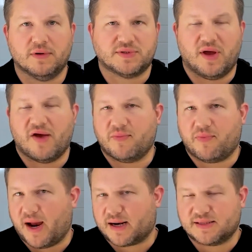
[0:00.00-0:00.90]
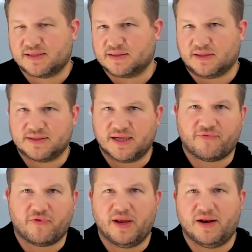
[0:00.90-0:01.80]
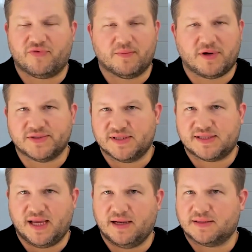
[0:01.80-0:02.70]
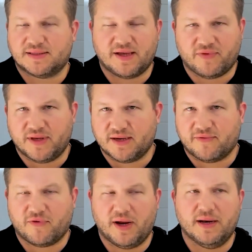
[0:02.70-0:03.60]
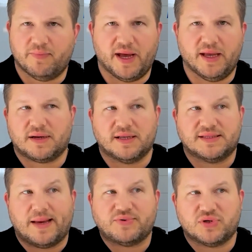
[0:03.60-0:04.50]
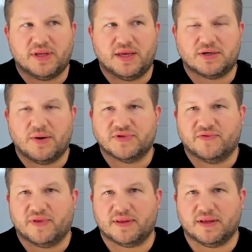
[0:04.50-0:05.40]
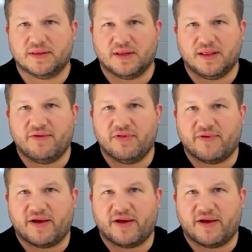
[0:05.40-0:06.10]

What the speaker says: So every practice is a little different. If they're multi-state, it's definitely different. But conceptually, in terms of the level of